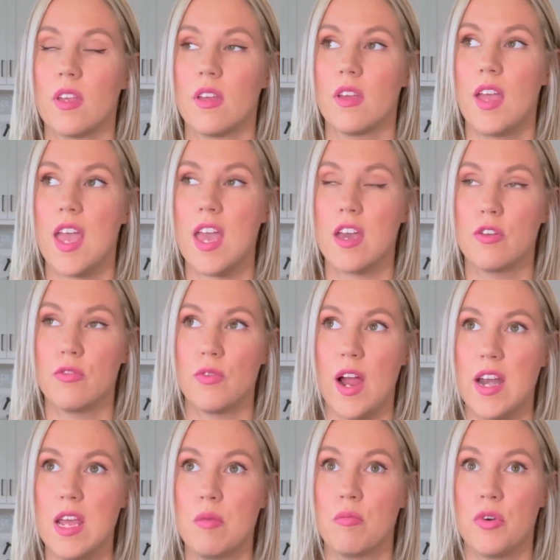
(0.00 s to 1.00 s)

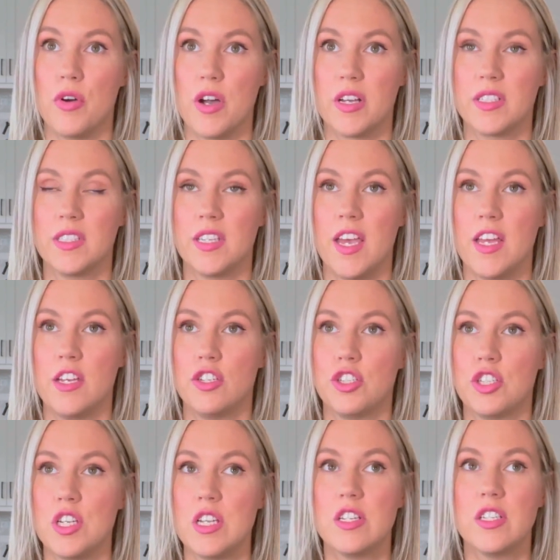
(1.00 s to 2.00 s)
handwriting books, and
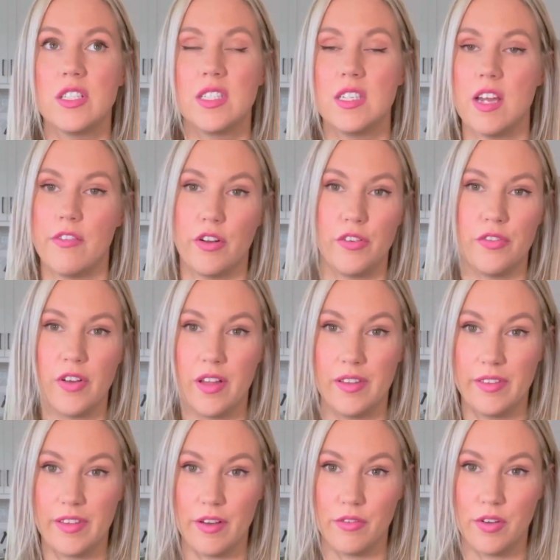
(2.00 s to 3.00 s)
she just never fell
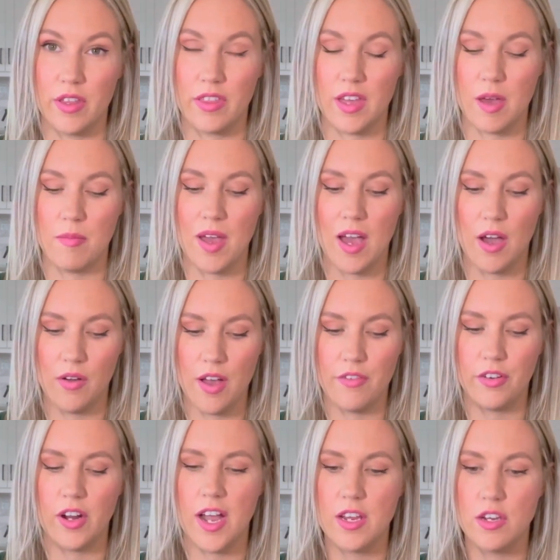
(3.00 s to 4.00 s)
in love with them.
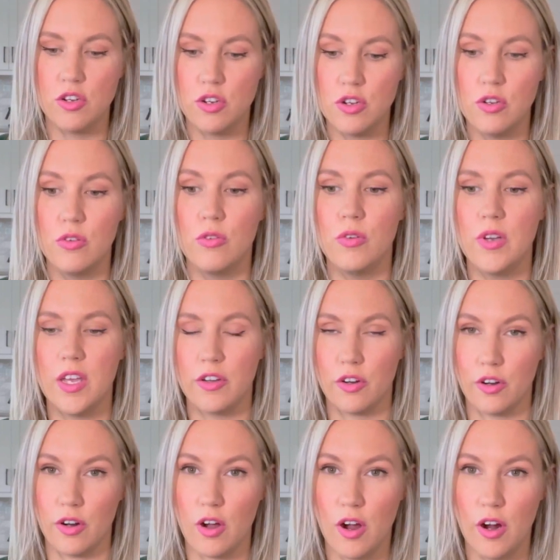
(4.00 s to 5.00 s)
However, I knew in
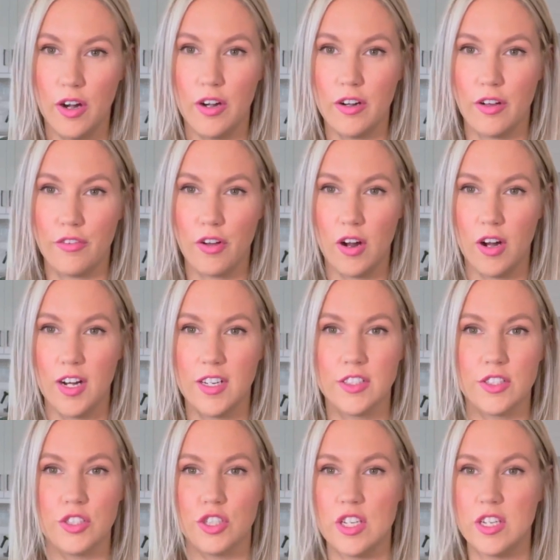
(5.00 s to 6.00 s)
her heart of
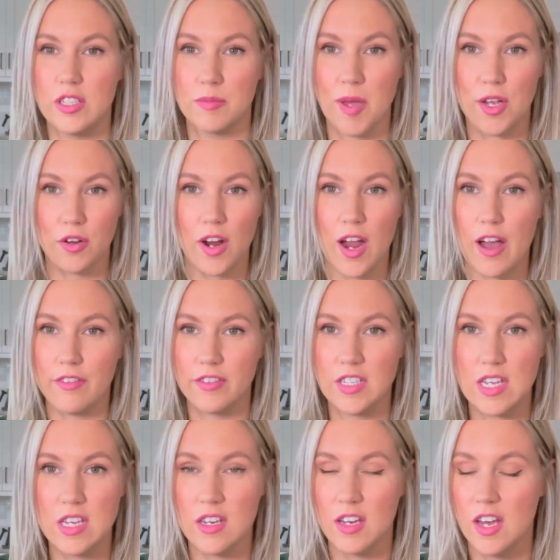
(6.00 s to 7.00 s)
hearts, she is my
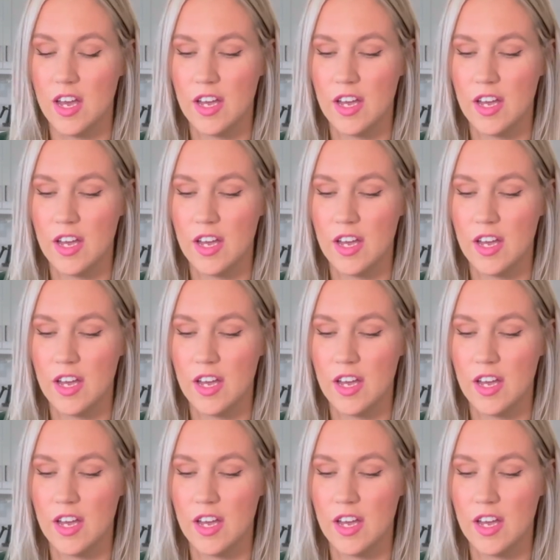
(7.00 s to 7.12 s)
crafty,